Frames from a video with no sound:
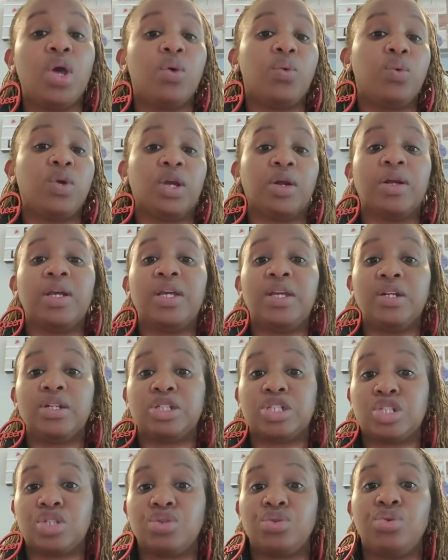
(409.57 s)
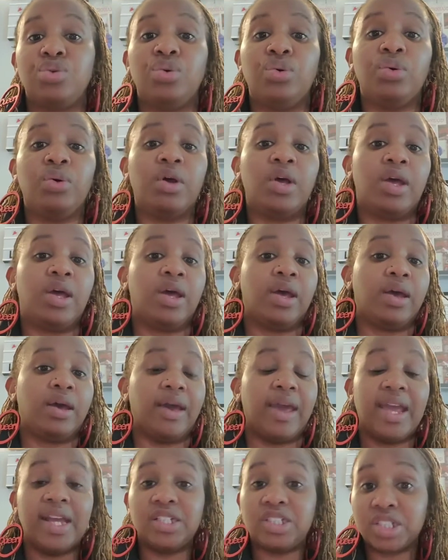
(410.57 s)
We are here to
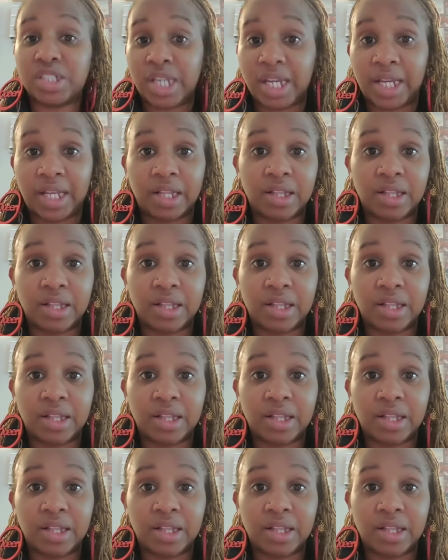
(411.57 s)
educate